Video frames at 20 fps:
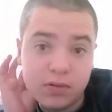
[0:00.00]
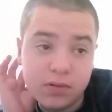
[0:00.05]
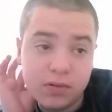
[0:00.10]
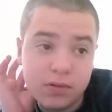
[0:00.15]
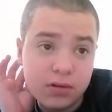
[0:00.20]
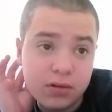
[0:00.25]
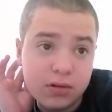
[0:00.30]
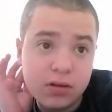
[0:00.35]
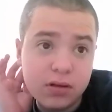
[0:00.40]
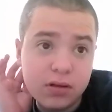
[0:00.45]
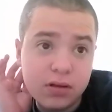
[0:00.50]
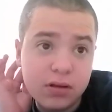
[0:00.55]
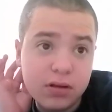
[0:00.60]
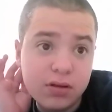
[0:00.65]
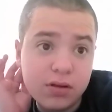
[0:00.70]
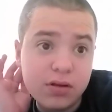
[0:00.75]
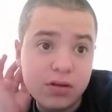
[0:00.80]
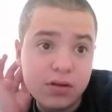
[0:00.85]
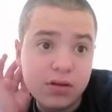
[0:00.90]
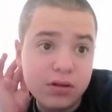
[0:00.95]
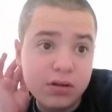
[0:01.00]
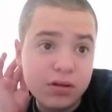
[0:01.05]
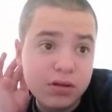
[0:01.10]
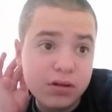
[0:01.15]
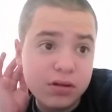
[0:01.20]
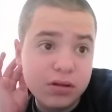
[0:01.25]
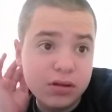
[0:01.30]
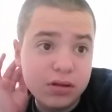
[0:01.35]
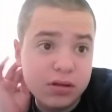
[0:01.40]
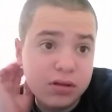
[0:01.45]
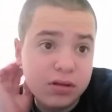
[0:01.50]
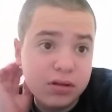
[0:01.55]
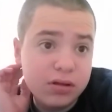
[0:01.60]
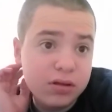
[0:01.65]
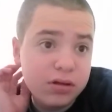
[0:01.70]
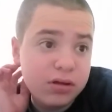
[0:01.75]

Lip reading: (silence)